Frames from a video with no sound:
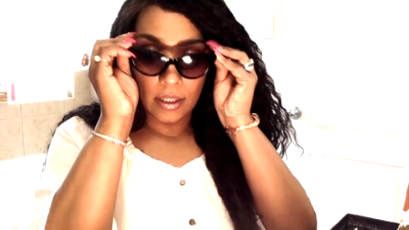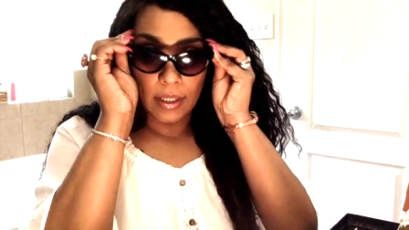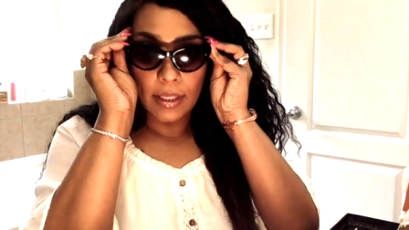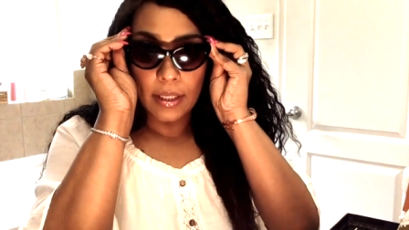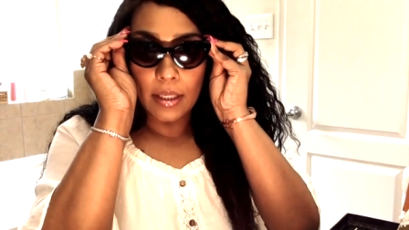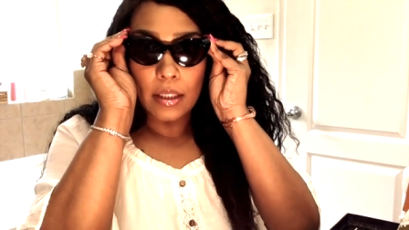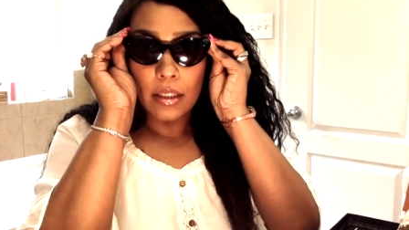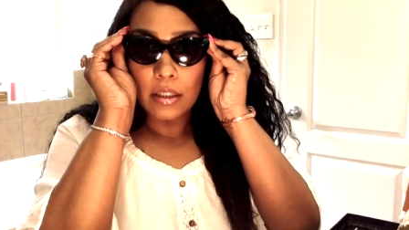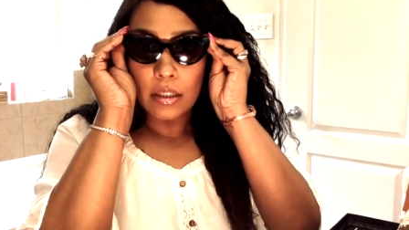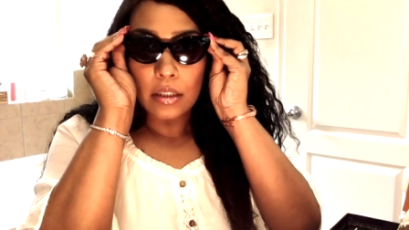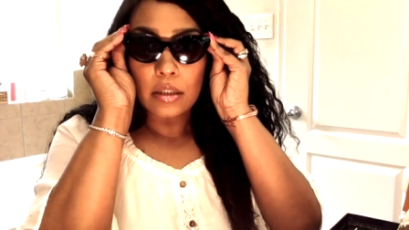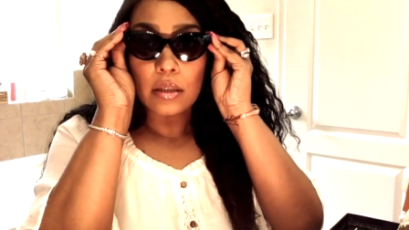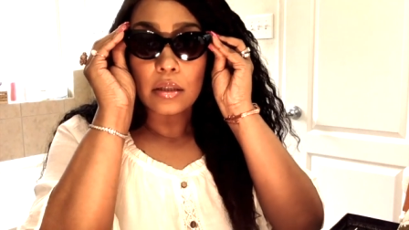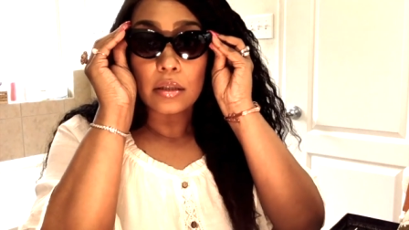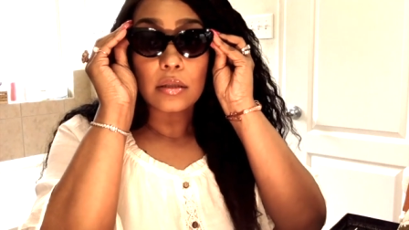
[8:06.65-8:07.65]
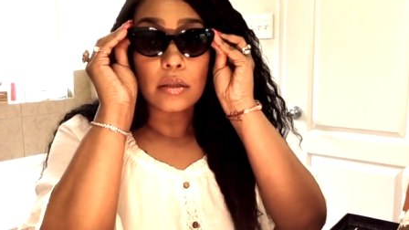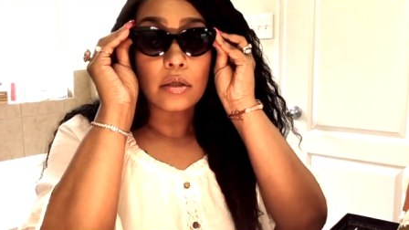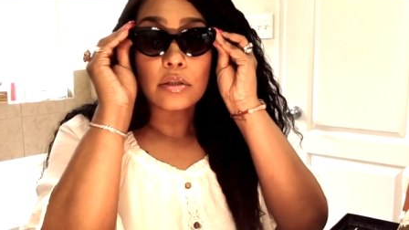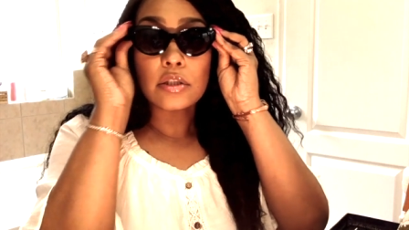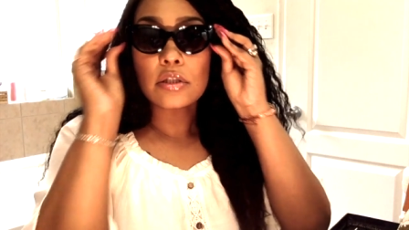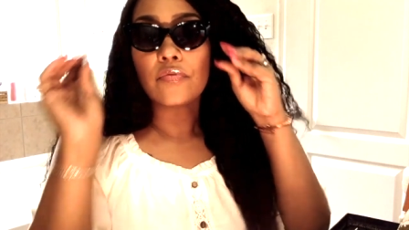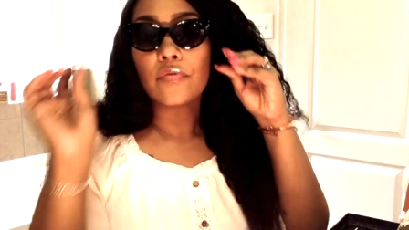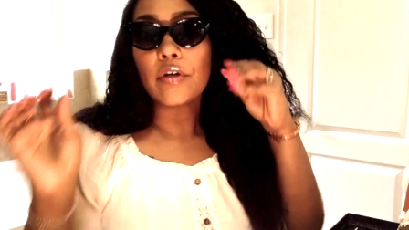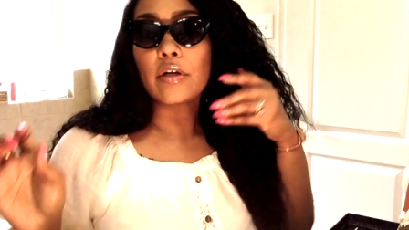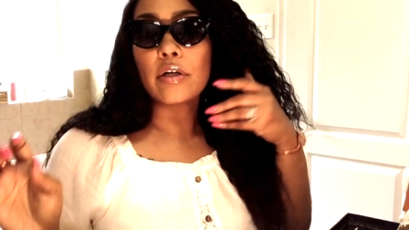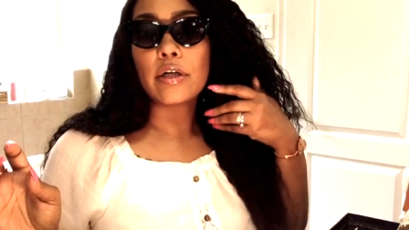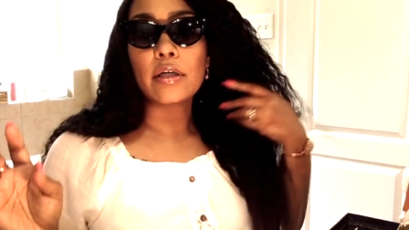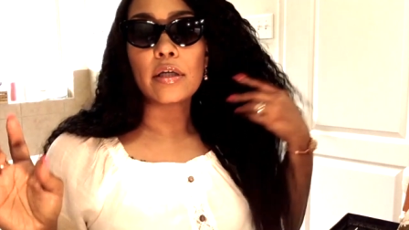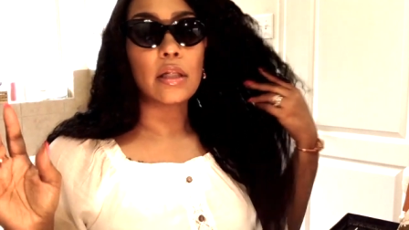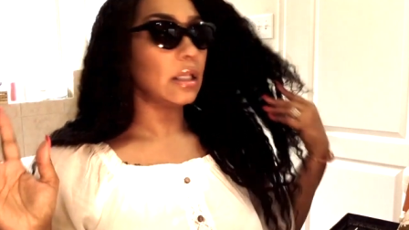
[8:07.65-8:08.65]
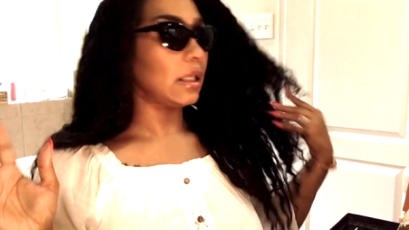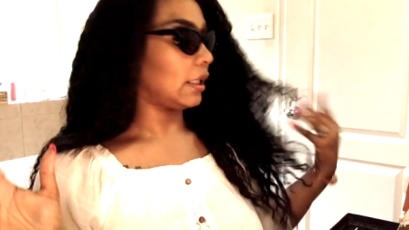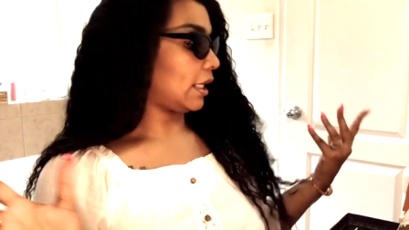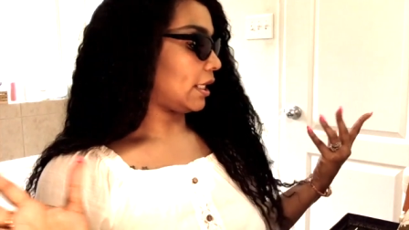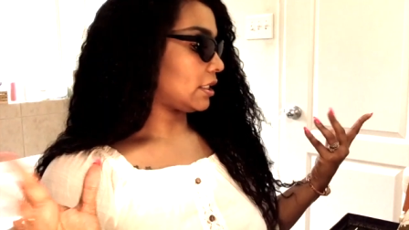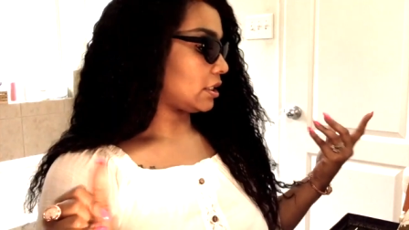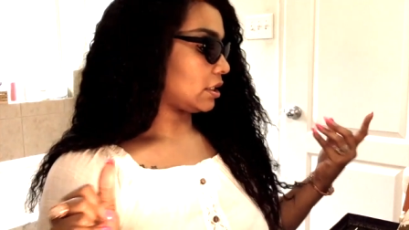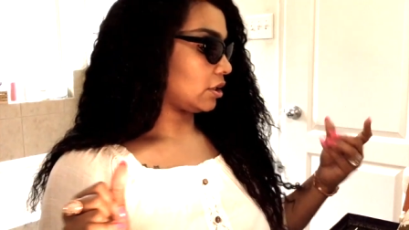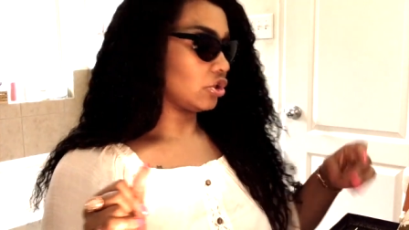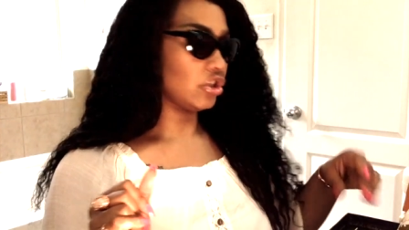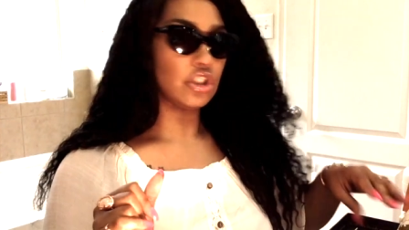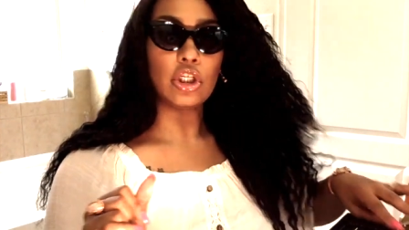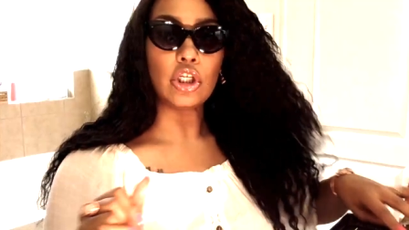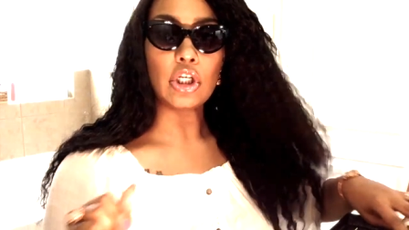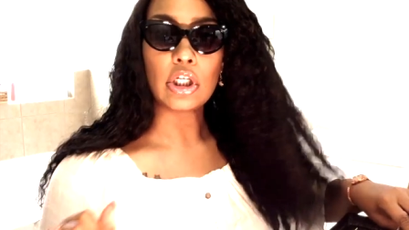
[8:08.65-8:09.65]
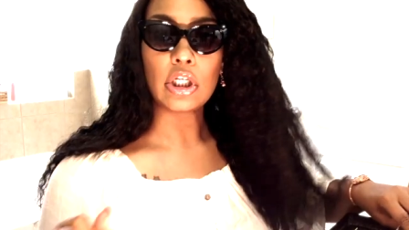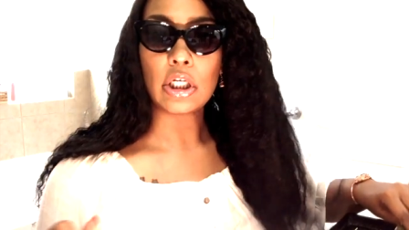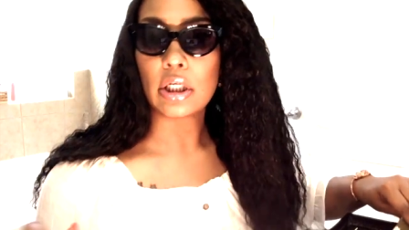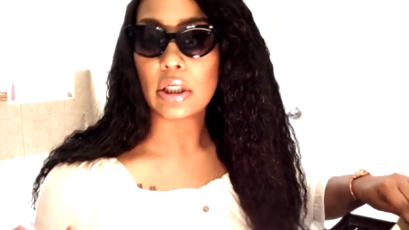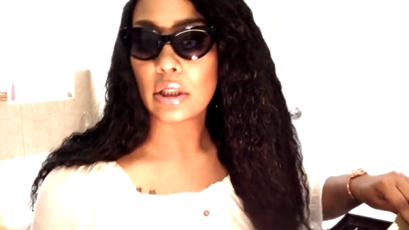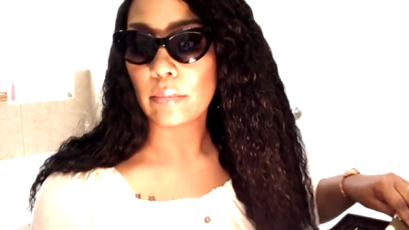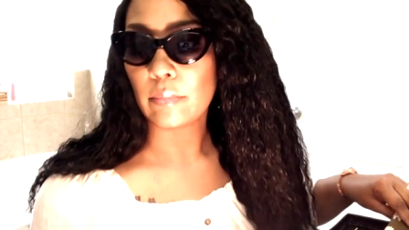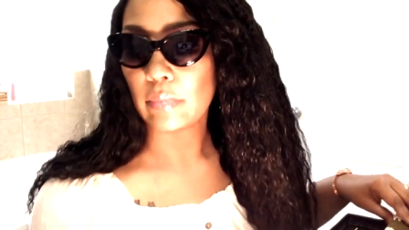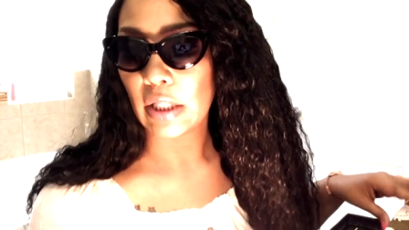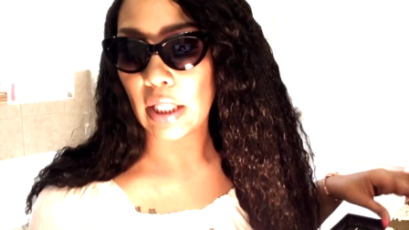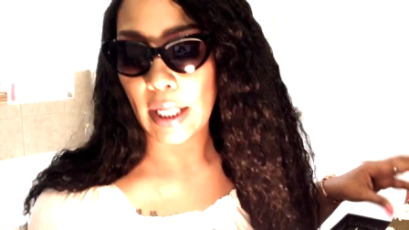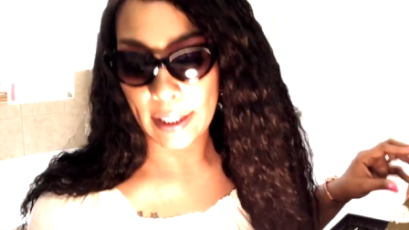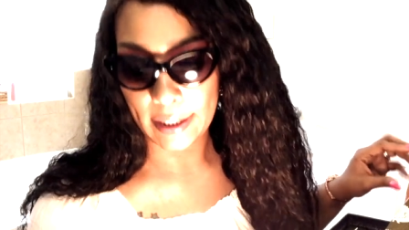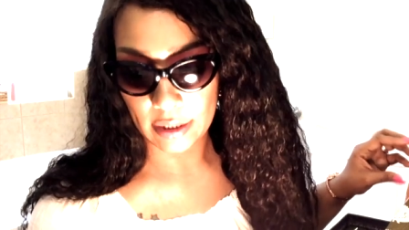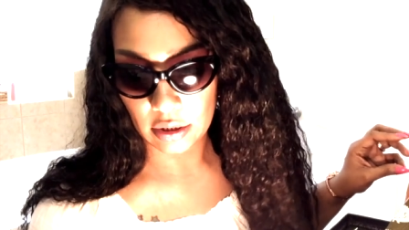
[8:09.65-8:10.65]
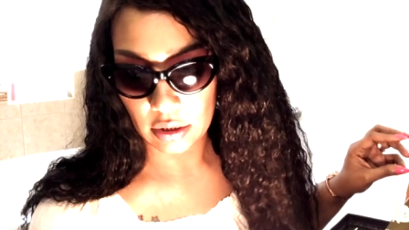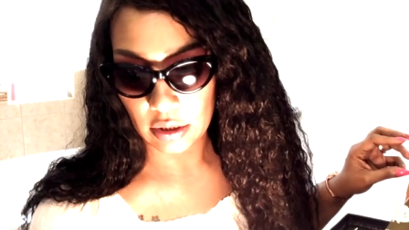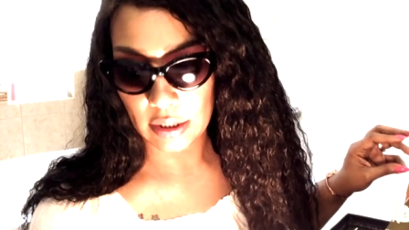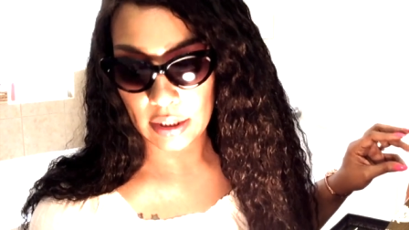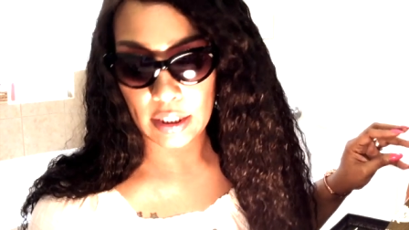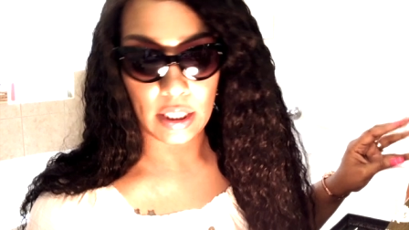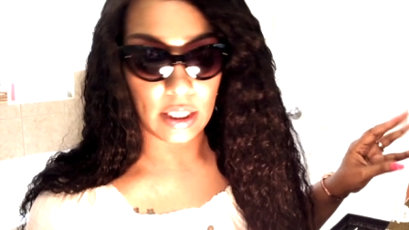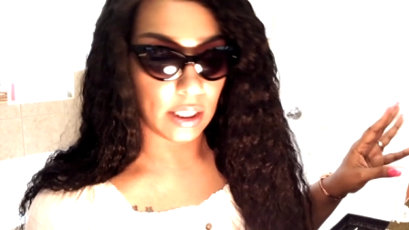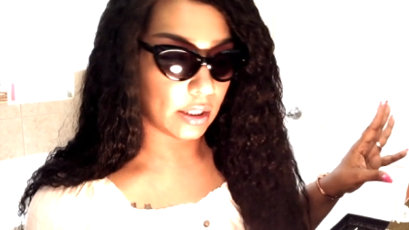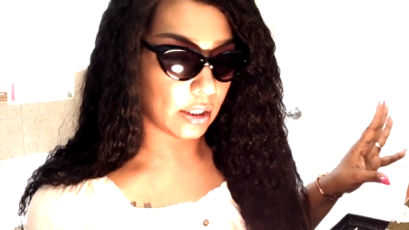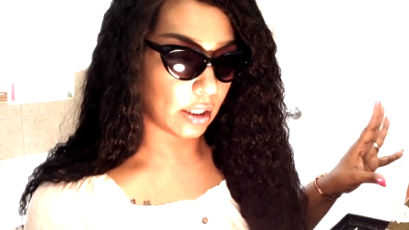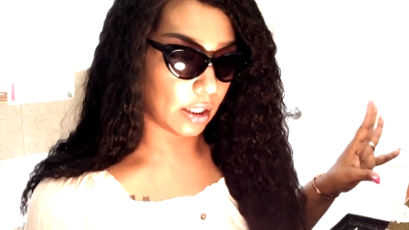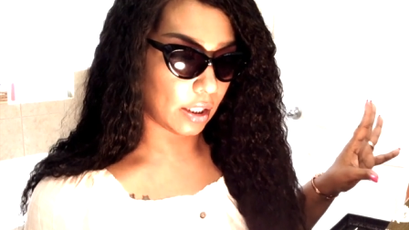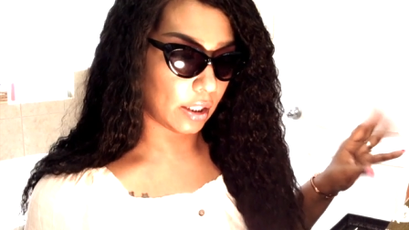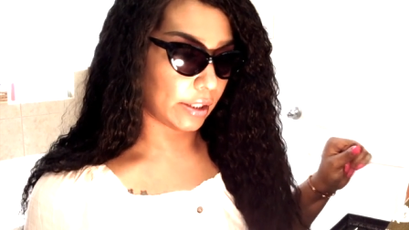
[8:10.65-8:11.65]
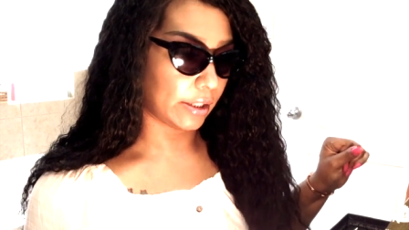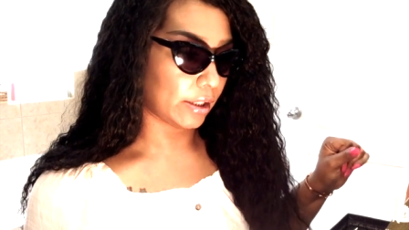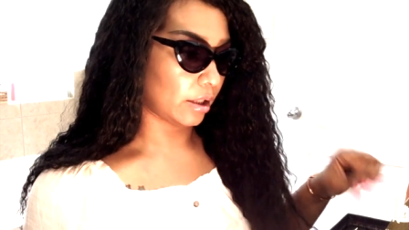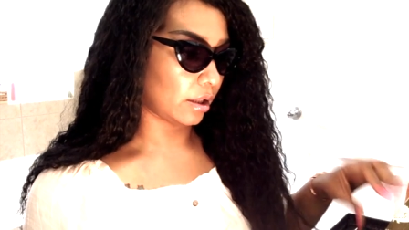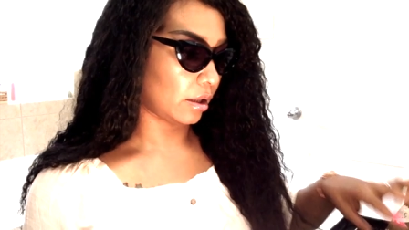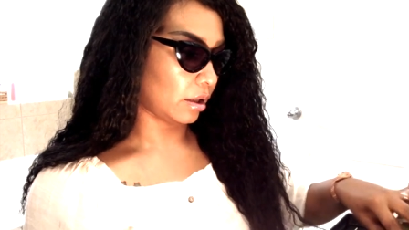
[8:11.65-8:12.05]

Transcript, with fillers: And they're just very classic chic black cat eye